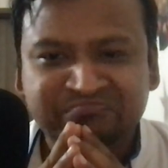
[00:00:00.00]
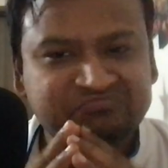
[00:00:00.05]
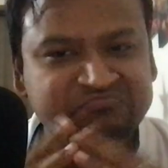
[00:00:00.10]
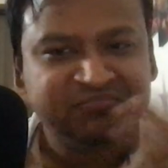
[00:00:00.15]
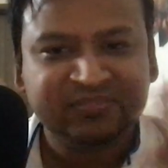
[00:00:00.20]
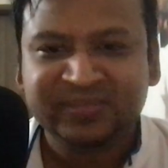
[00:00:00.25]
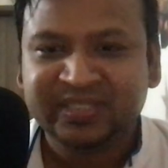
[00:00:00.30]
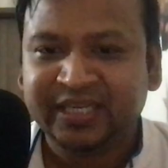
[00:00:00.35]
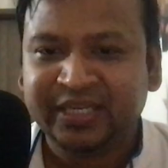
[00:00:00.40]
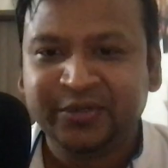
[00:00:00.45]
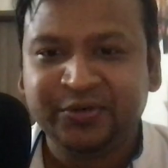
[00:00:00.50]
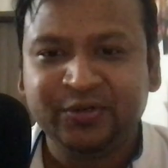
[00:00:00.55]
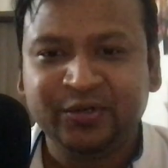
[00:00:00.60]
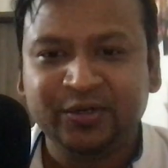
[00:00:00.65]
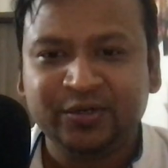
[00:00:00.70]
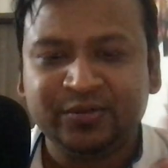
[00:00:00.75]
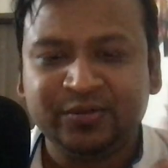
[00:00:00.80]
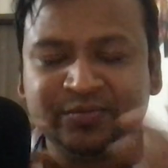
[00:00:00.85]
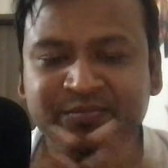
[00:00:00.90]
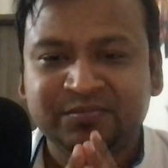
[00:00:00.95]
There you
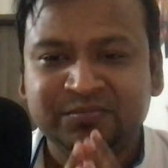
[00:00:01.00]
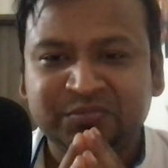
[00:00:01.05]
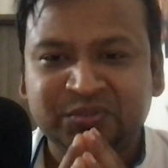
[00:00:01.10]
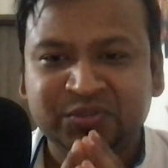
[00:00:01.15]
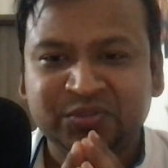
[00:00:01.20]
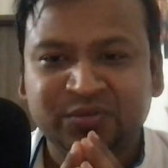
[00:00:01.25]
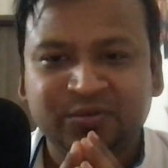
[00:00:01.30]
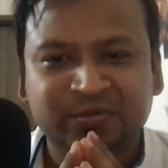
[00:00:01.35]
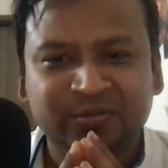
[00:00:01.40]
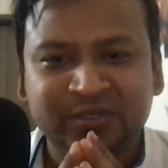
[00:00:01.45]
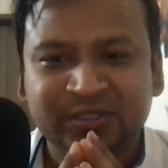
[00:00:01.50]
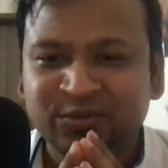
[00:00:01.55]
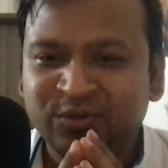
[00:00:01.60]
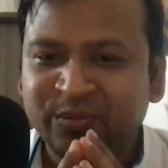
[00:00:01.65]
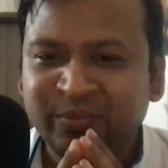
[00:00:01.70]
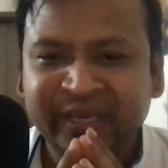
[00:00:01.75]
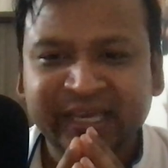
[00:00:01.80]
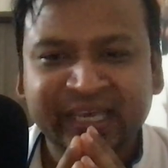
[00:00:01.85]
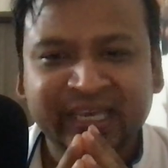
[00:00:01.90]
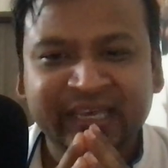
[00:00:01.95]
go. So you will
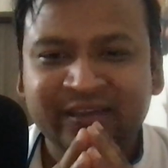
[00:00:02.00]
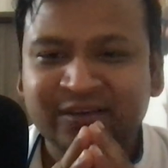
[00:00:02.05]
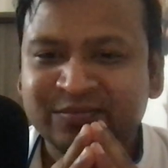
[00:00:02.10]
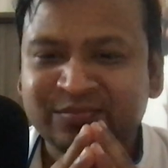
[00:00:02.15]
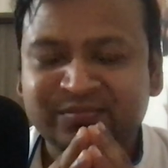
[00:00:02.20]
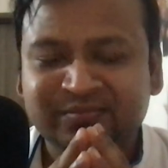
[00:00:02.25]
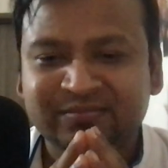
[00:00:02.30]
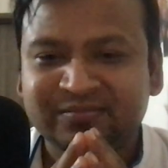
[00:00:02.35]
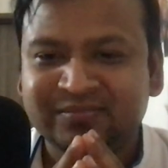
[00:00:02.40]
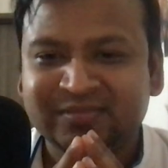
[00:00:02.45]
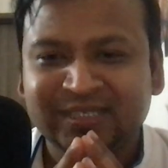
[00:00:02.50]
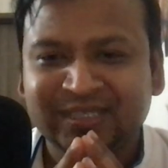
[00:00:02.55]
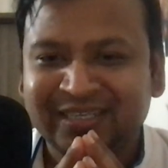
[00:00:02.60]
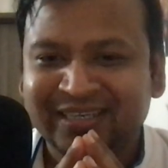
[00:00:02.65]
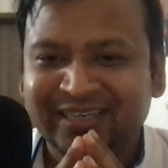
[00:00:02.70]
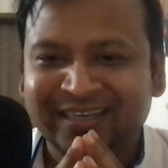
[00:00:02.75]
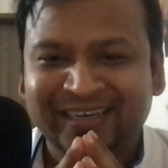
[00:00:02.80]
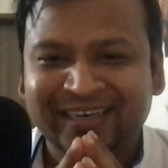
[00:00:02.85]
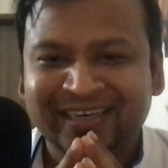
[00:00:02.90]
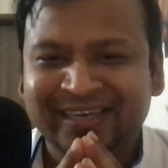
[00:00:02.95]
be, you know,
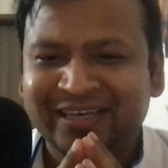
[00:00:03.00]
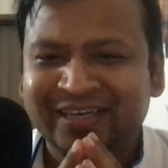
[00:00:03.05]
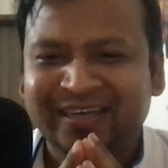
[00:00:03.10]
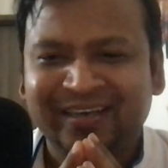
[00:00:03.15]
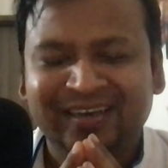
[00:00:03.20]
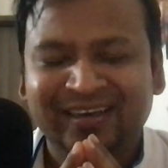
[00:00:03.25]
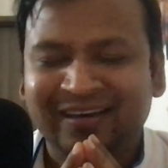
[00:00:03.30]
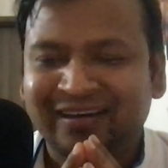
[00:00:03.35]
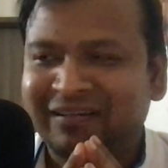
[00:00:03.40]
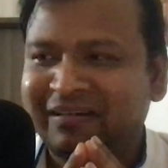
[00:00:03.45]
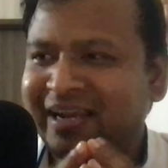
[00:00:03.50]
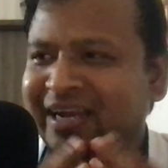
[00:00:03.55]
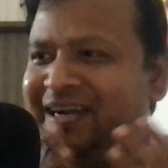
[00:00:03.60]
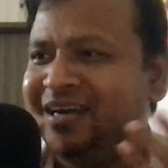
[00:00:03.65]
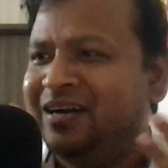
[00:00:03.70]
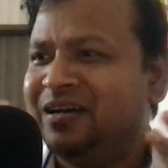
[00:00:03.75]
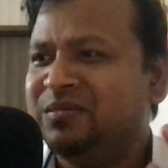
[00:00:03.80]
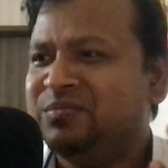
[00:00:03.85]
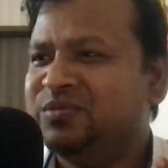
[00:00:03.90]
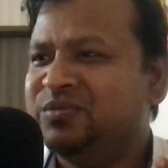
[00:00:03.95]

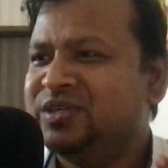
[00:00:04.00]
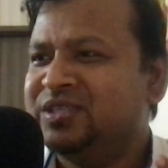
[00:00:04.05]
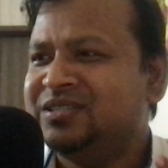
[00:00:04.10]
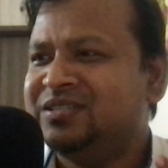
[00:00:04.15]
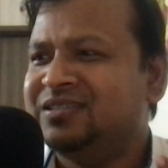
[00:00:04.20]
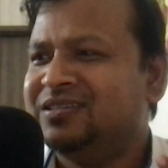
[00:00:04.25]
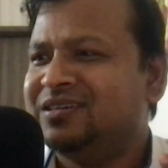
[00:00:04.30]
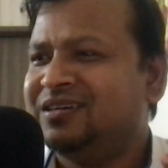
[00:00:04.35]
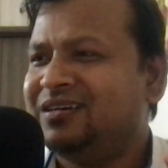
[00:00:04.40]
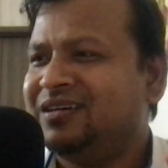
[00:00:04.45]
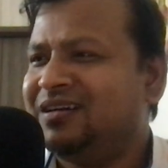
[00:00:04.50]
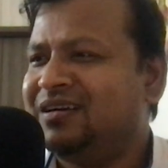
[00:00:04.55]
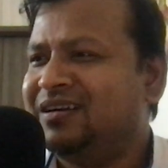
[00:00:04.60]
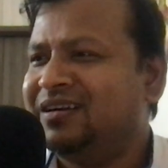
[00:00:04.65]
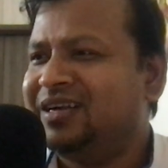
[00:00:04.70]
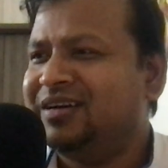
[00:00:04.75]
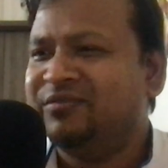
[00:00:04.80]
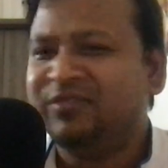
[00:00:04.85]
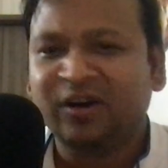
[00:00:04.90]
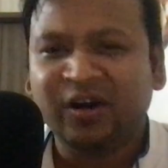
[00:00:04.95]
ended up with
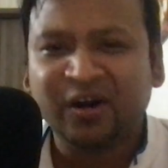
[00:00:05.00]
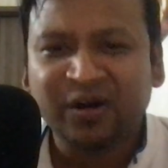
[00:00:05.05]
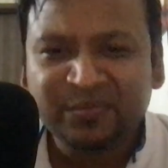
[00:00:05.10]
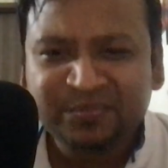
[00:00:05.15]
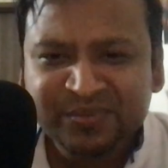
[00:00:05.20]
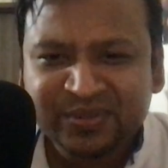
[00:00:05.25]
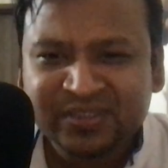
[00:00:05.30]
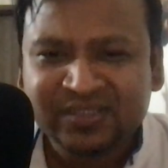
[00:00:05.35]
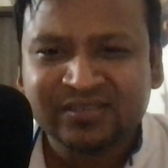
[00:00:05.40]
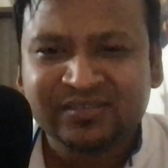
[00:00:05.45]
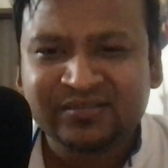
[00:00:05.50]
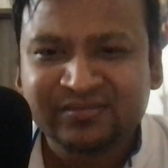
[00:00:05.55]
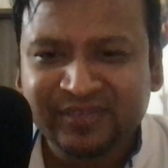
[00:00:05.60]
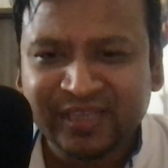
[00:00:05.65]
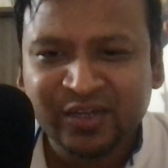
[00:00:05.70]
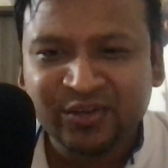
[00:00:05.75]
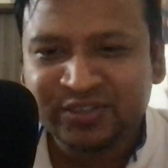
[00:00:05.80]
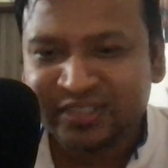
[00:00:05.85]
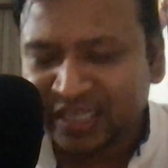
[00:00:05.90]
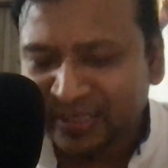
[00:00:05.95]
DevOps
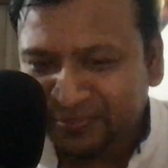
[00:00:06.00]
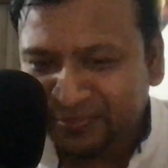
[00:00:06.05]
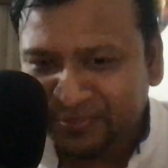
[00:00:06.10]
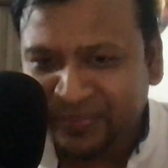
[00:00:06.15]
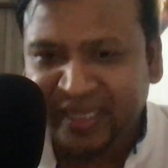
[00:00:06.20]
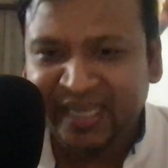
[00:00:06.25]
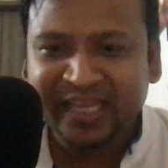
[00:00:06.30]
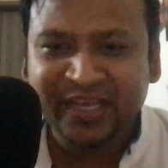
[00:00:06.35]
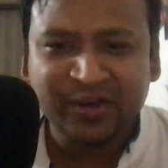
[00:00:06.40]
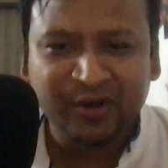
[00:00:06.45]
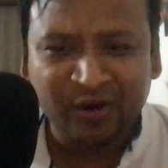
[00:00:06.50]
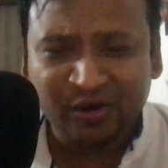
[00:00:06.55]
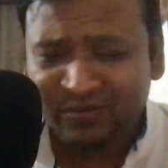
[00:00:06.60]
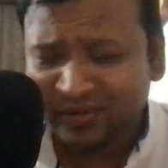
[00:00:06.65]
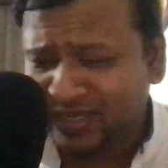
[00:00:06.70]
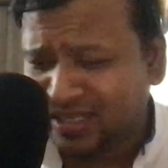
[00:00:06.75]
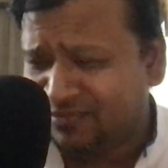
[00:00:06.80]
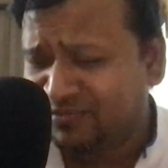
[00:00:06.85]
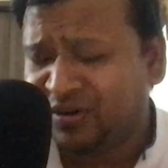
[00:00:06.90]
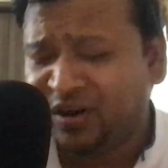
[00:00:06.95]
philosophy or
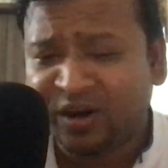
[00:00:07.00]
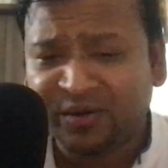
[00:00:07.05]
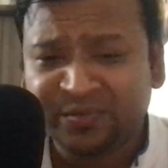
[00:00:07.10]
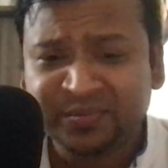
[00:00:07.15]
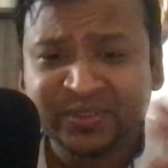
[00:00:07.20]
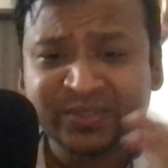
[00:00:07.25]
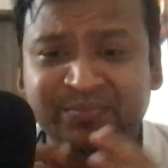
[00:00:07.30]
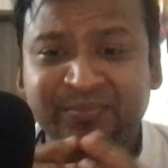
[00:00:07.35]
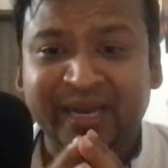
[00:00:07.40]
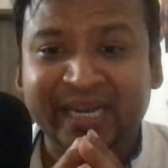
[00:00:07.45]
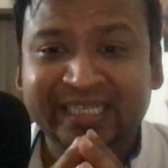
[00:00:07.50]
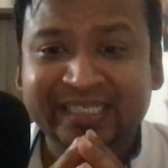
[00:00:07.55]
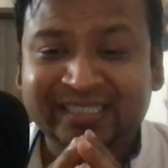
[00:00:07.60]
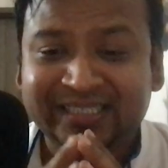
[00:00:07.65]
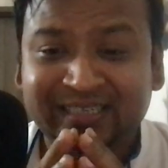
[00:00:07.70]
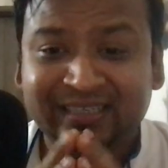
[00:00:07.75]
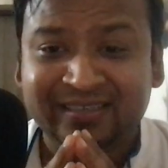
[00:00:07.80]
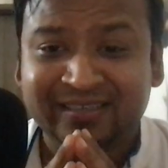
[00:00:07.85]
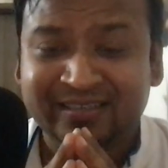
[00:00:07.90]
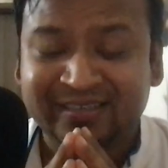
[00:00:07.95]
DevOps
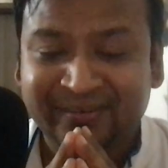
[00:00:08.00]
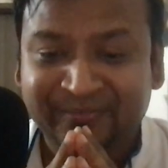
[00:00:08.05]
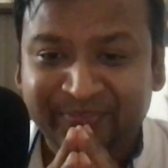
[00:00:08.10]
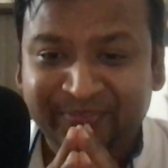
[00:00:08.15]
mindset.